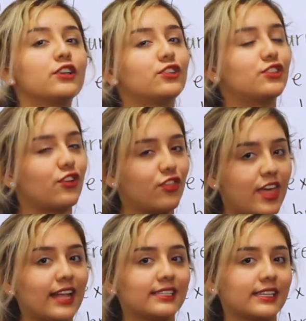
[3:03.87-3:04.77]
So
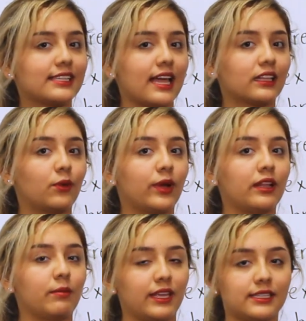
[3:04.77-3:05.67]
that's exactly what
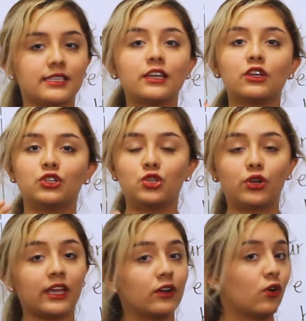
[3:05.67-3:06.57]
it means. You
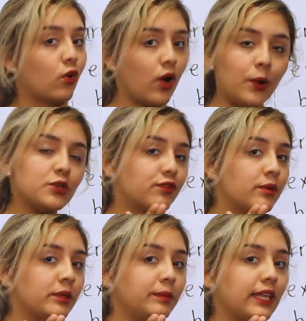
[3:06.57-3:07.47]
can go out
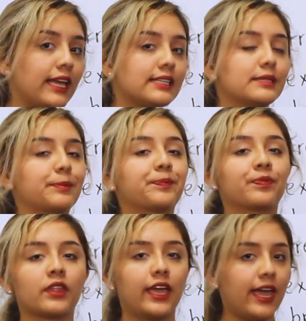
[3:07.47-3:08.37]
from the place
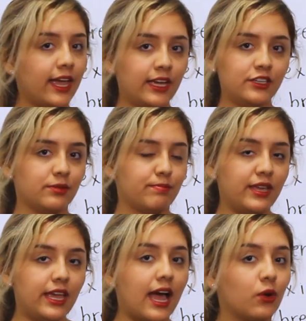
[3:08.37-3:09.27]
and
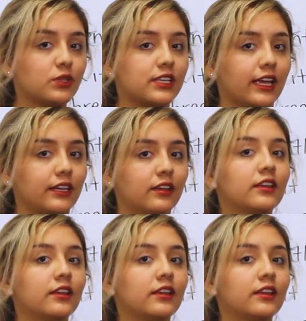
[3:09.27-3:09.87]
be outside.